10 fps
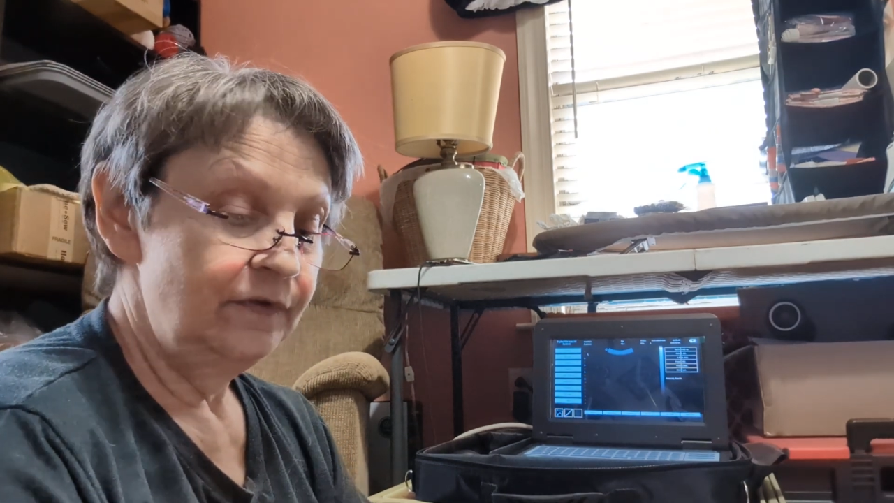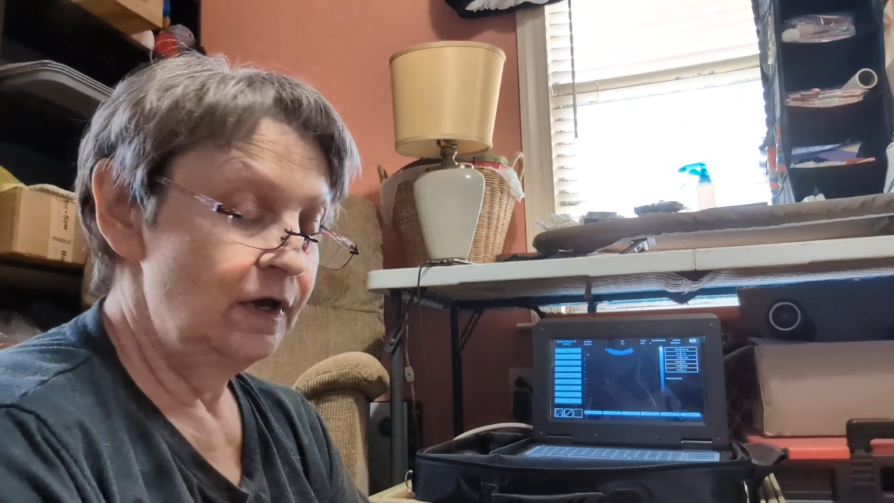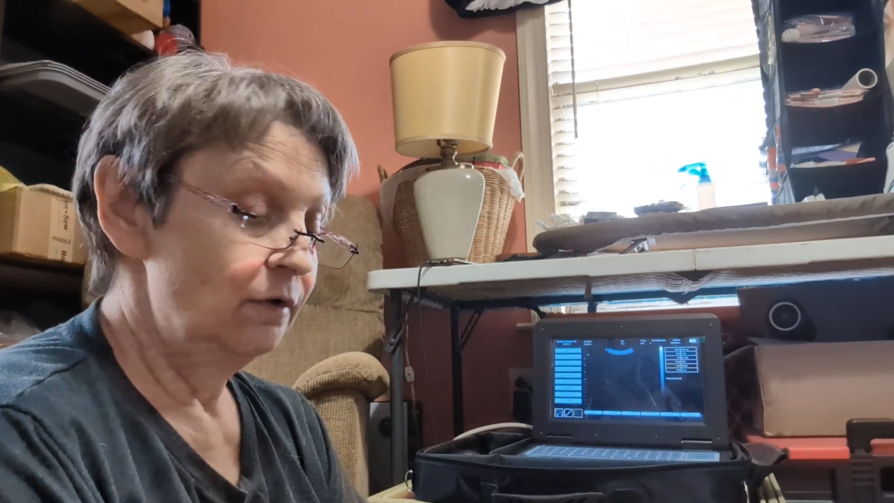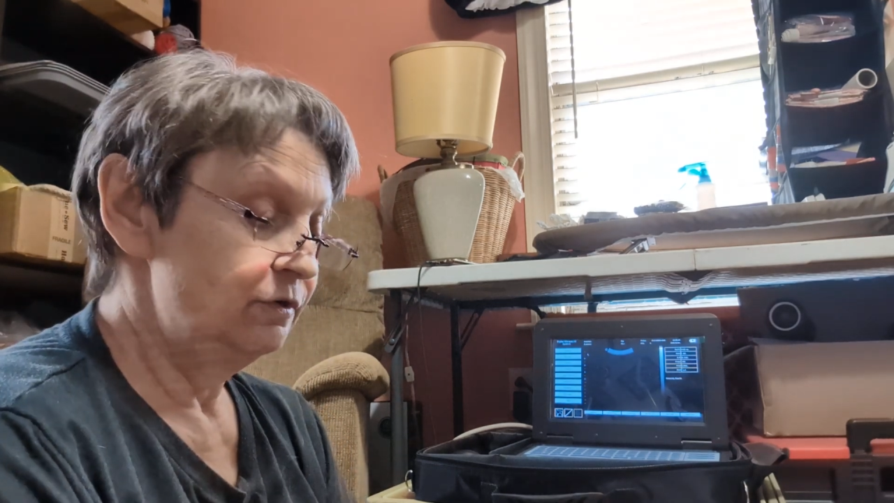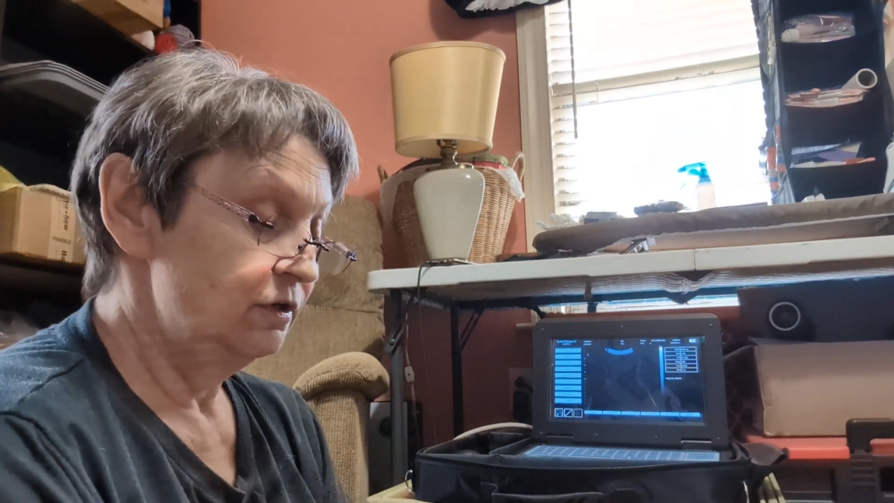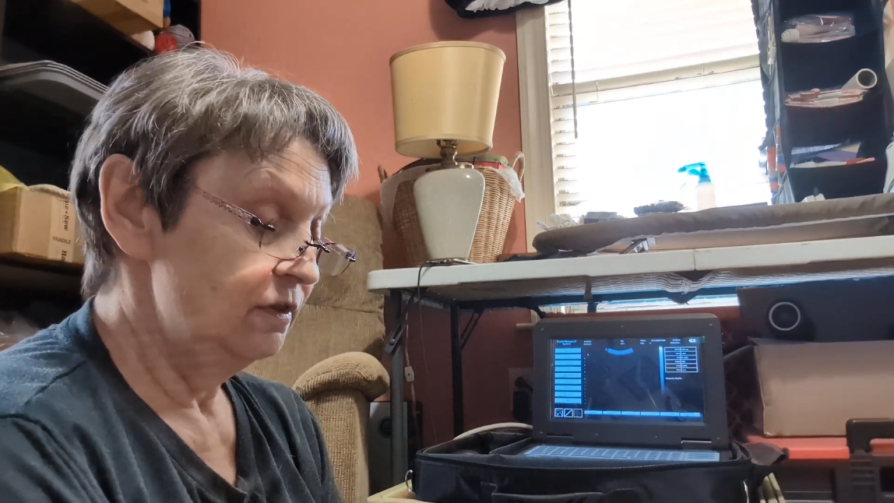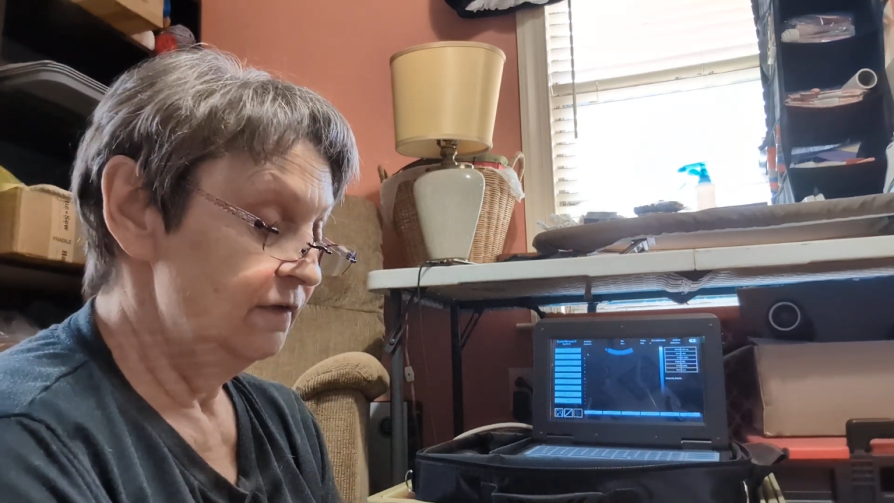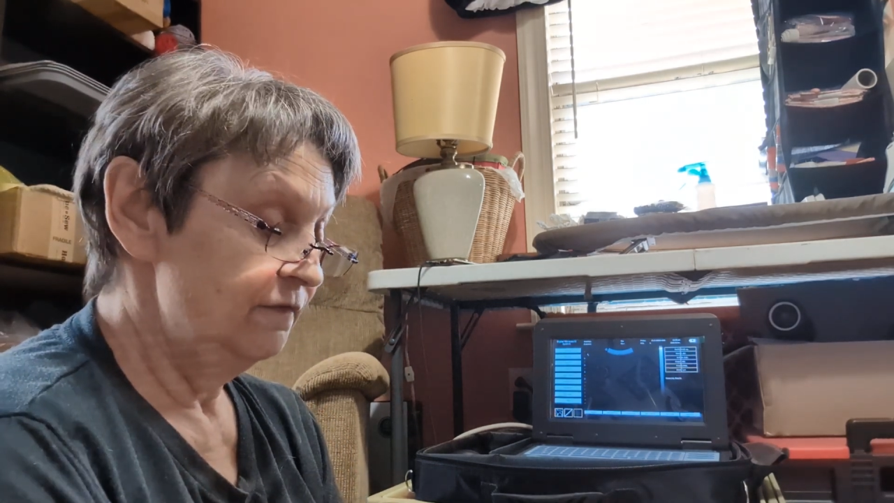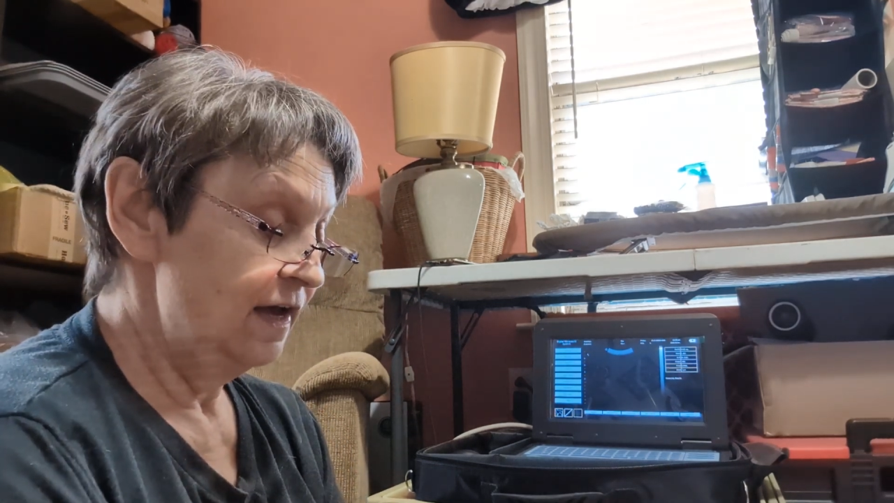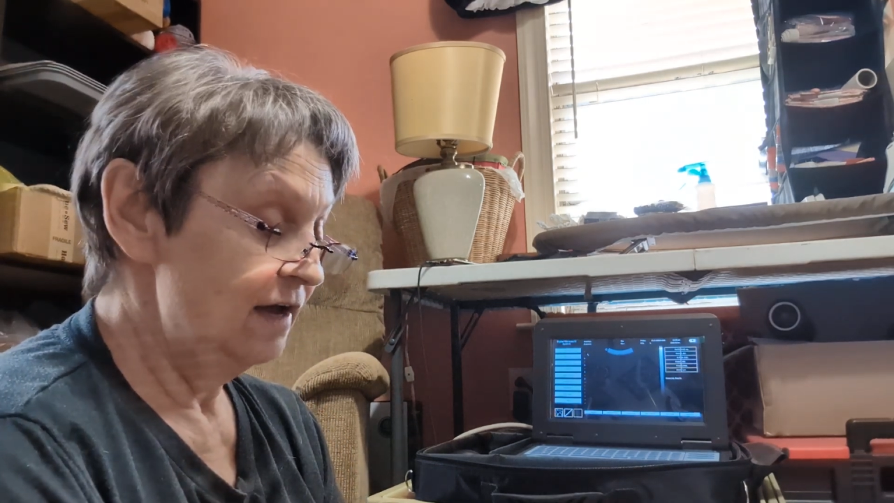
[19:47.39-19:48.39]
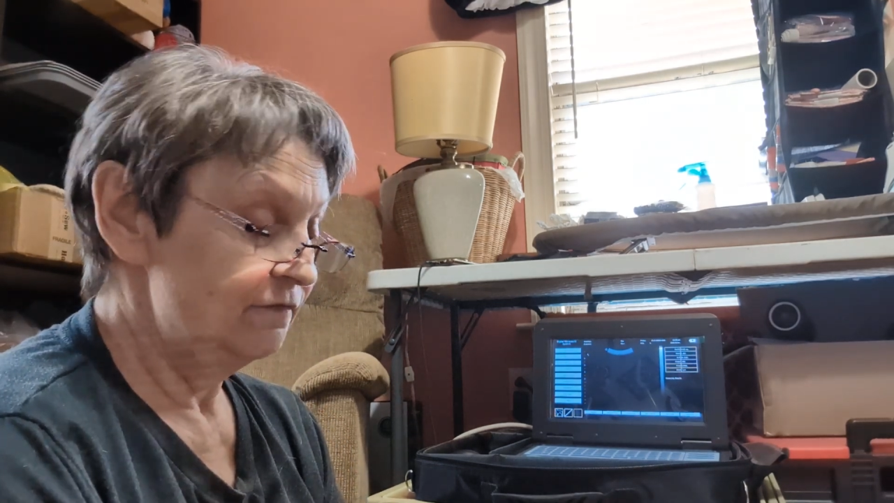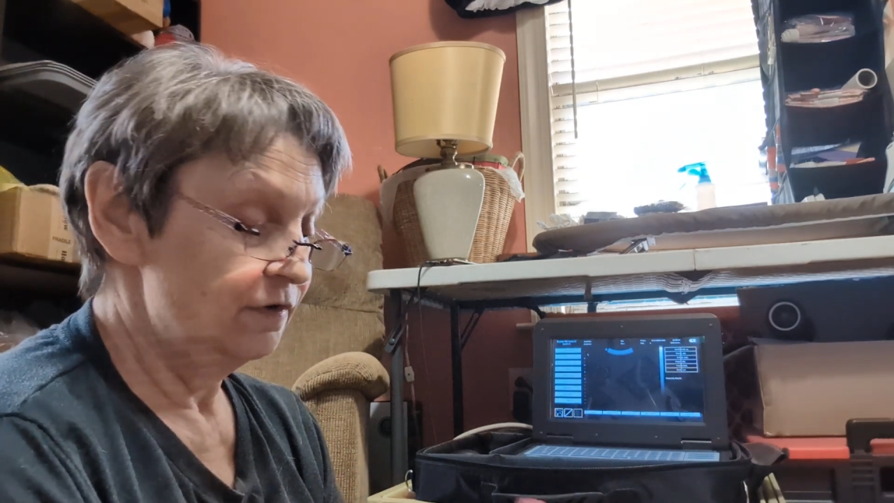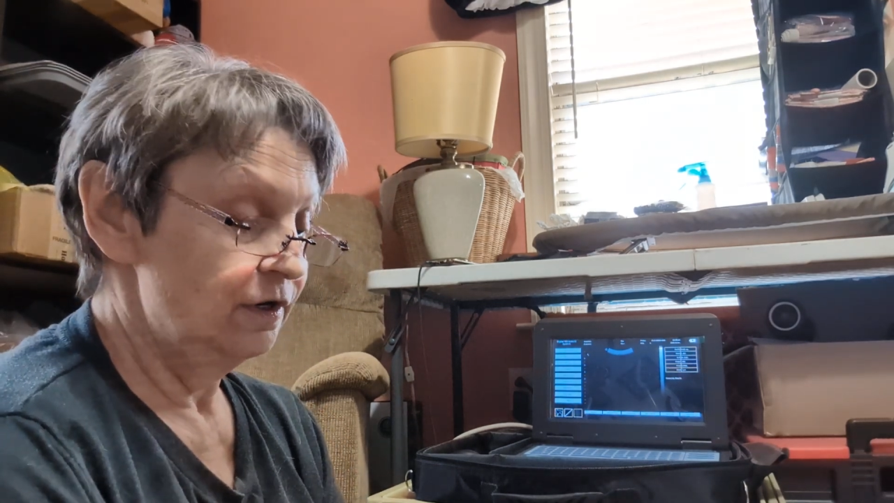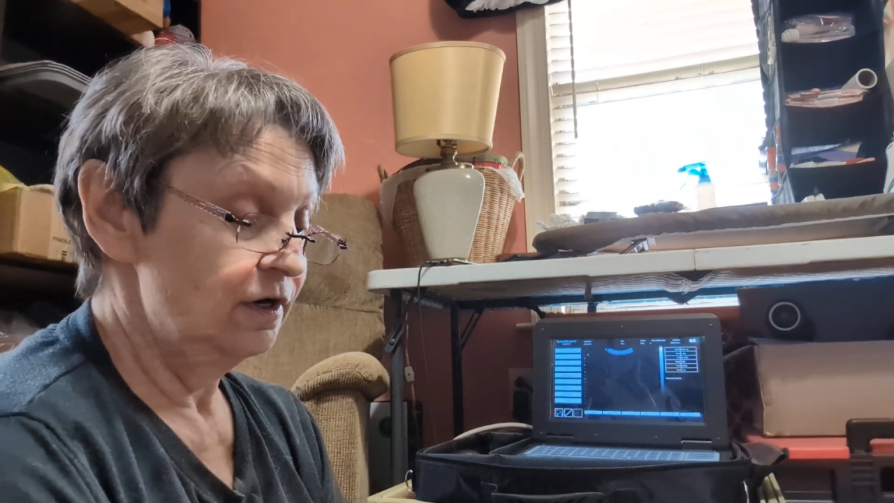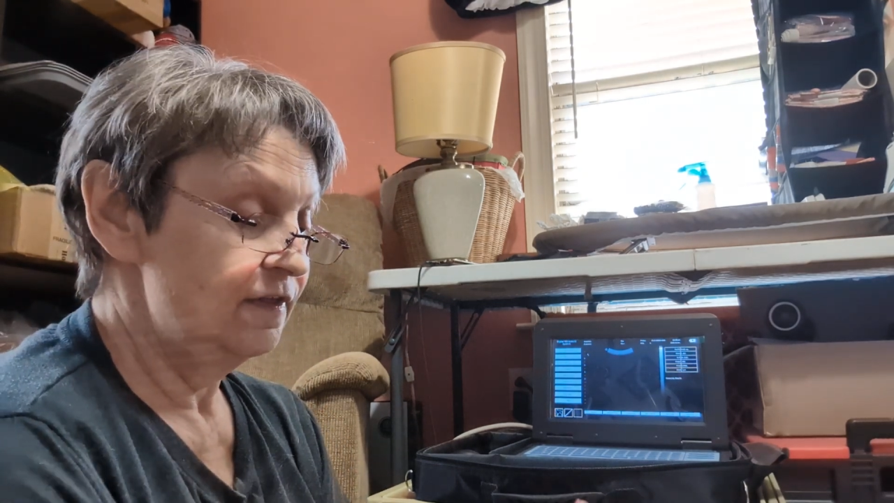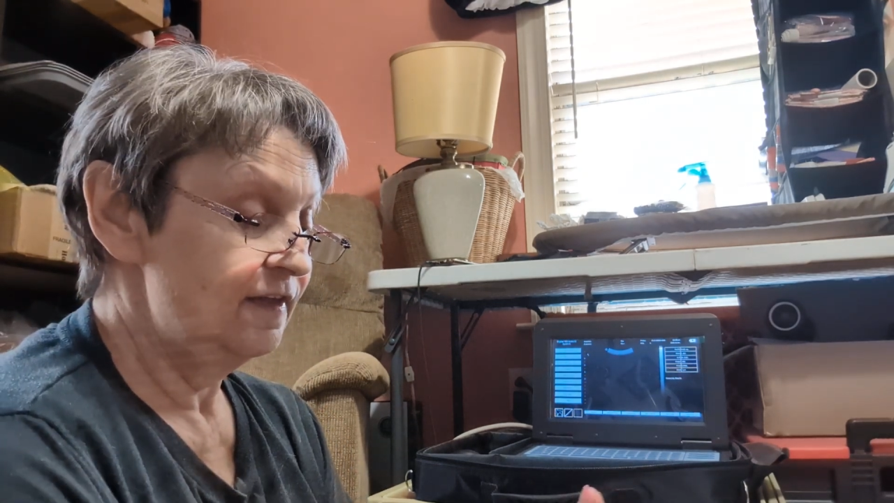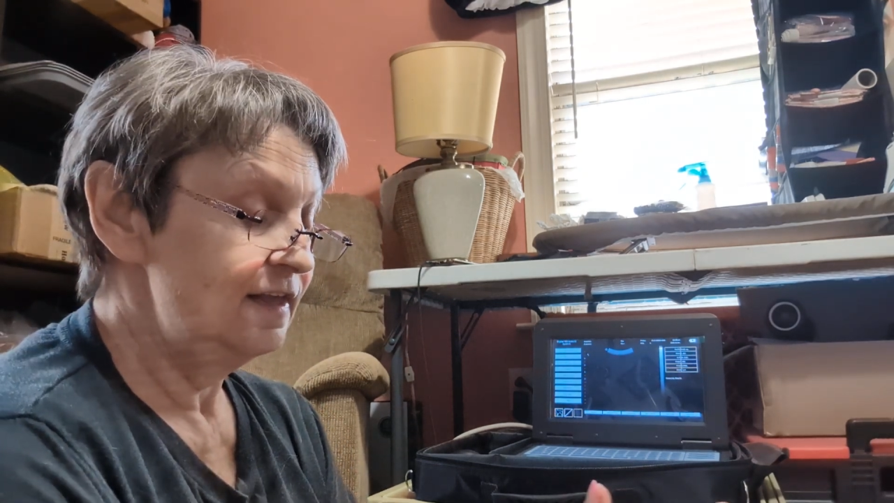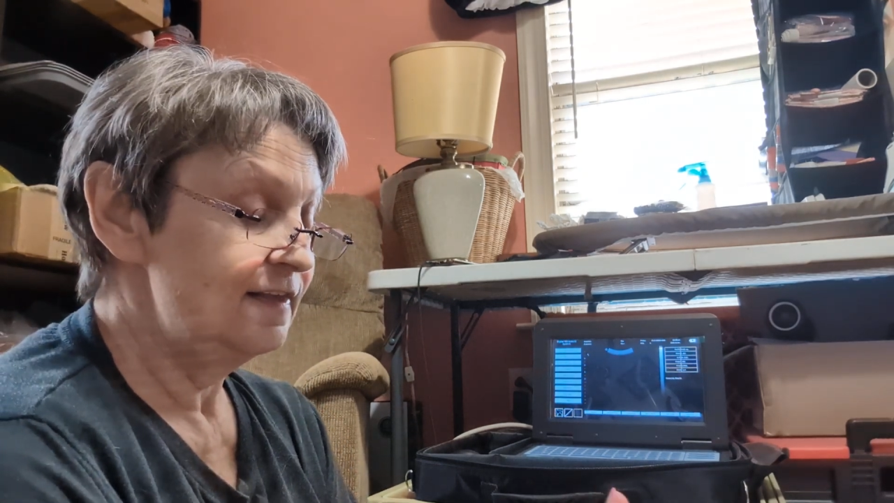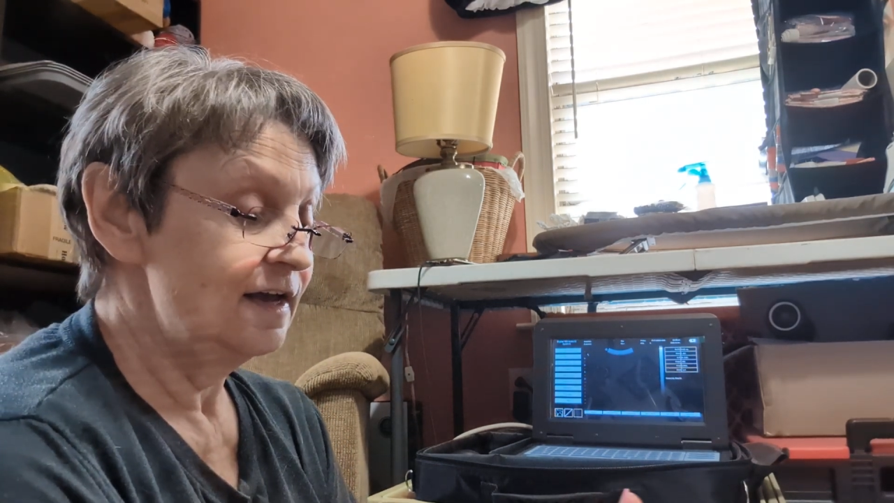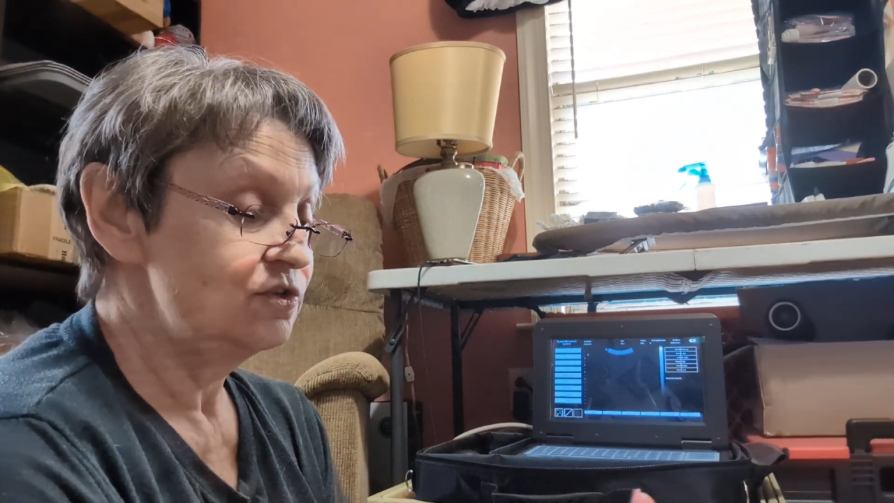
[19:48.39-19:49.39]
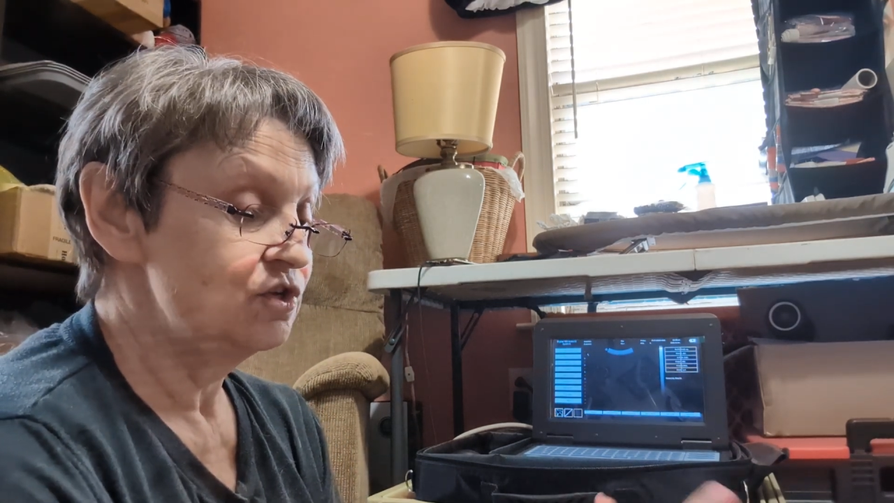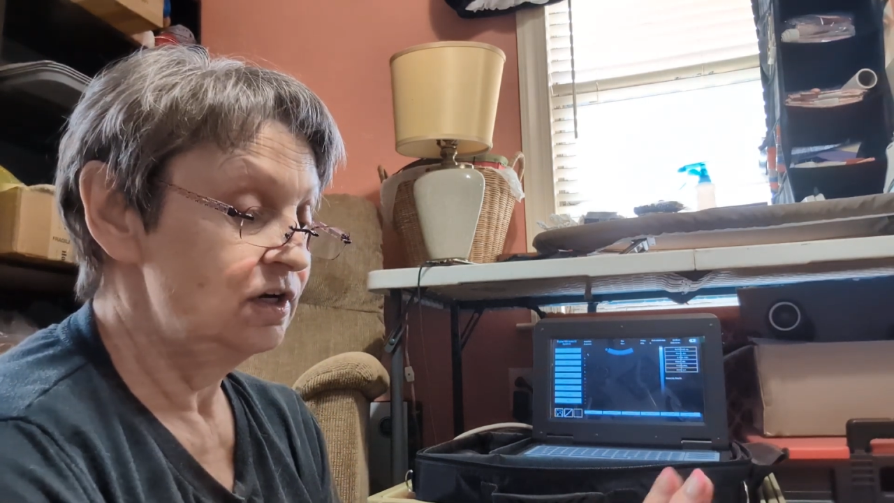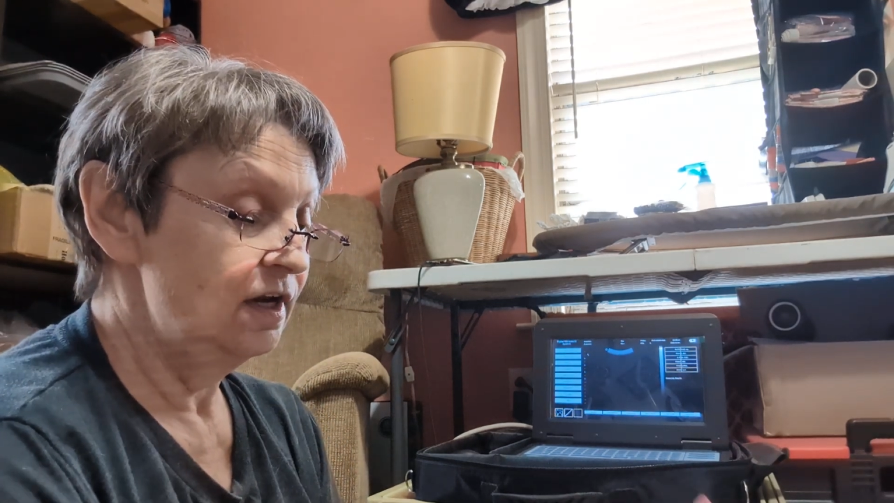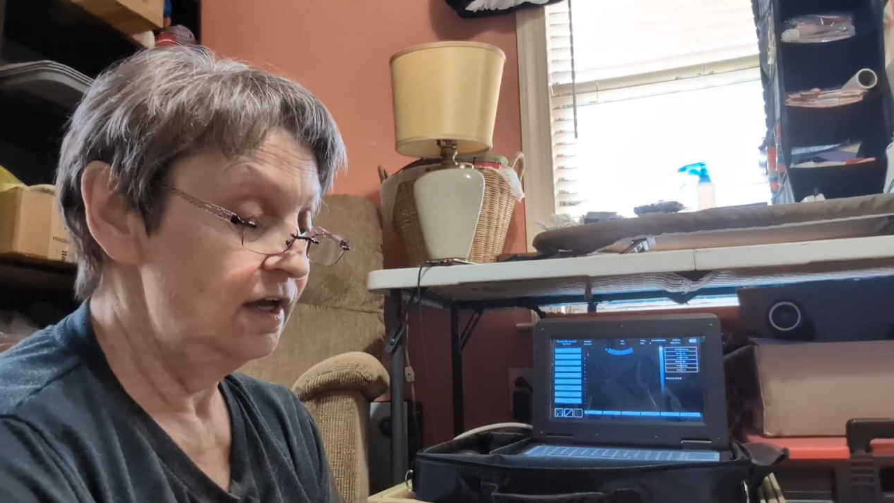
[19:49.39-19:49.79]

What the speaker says: go to the vet for a C-section